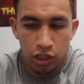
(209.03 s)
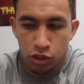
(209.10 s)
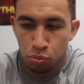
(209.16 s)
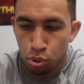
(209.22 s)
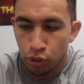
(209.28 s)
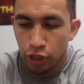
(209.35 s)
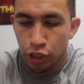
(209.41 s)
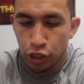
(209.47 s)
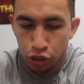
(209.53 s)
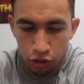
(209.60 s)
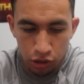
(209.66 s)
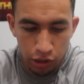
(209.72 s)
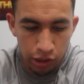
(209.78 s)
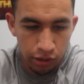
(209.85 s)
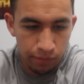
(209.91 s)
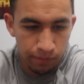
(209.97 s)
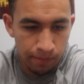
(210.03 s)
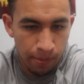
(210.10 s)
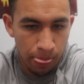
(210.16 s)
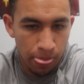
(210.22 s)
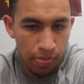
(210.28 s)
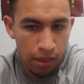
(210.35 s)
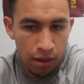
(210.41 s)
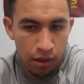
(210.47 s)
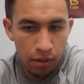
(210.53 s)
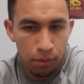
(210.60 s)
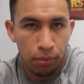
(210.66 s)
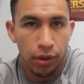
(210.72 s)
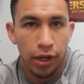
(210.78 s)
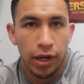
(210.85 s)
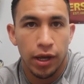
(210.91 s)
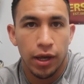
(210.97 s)
It's pretty early,
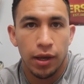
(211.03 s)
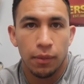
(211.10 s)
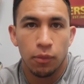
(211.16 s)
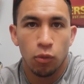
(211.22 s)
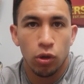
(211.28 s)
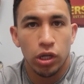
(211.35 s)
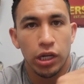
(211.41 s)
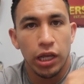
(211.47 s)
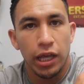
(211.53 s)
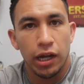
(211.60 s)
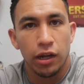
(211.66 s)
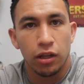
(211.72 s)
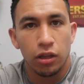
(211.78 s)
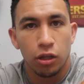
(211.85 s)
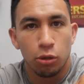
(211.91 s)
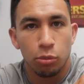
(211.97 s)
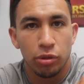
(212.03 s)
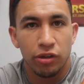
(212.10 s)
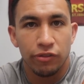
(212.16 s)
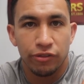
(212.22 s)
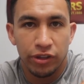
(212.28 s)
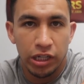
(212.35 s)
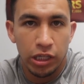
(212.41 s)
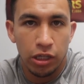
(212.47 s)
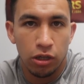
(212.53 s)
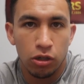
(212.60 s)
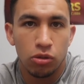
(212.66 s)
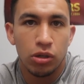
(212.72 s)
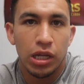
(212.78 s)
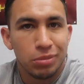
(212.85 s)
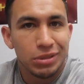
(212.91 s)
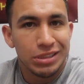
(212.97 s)
but we're gonna edit a little bit of video.
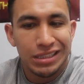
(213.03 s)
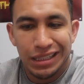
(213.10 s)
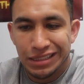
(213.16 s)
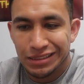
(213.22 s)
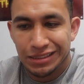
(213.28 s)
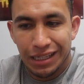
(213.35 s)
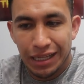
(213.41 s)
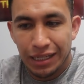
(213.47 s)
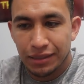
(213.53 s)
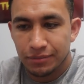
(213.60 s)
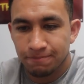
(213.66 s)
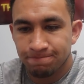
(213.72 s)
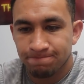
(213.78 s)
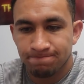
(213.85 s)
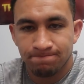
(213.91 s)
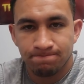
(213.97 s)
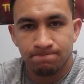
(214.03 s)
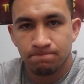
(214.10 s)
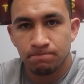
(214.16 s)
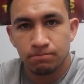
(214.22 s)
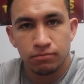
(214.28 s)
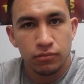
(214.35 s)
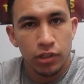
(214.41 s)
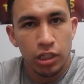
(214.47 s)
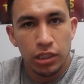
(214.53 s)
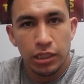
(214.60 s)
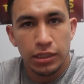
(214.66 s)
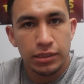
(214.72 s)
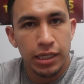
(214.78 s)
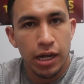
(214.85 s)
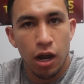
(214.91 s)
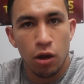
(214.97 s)
besides that,
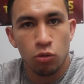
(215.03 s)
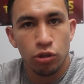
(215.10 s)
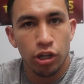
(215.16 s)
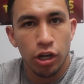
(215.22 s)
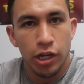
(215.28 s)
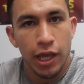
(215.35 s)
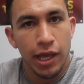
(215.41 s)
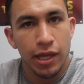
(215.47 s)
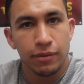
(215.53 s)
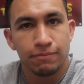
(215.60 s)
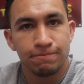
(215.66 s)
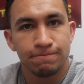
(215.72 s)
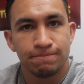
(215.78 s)
let's get on with our day. I